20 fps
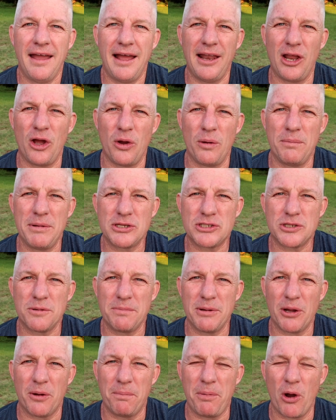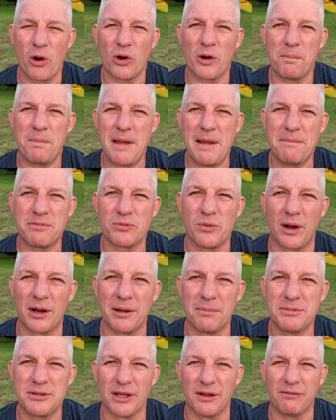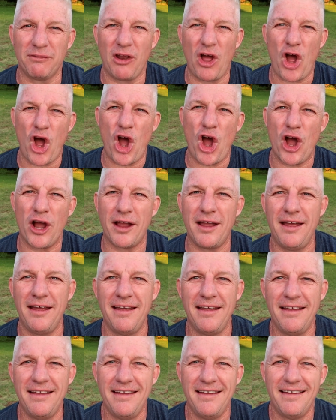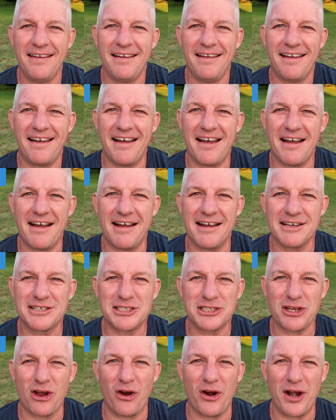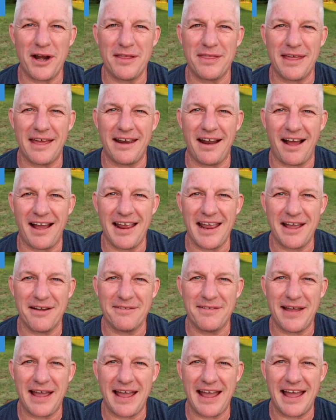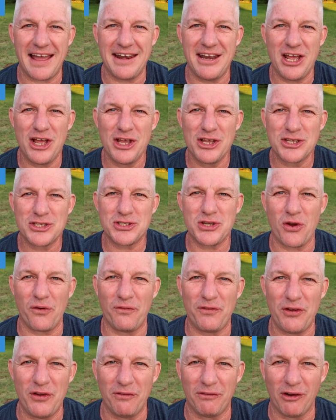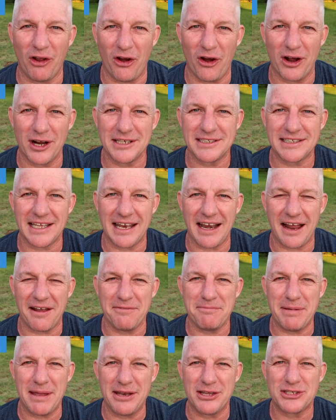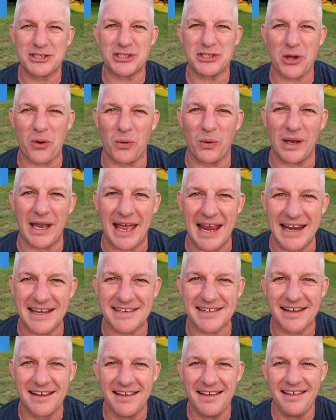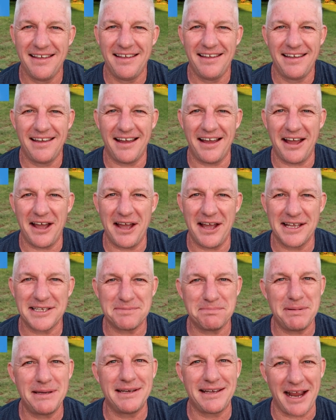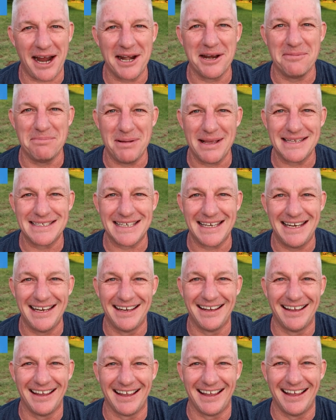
Hello, Mister Bill Poker Peeps. Welcome to the vlog. Uh, sorry that I have had so few vlogs, that I've been so late. Uh, it's been kind of busy.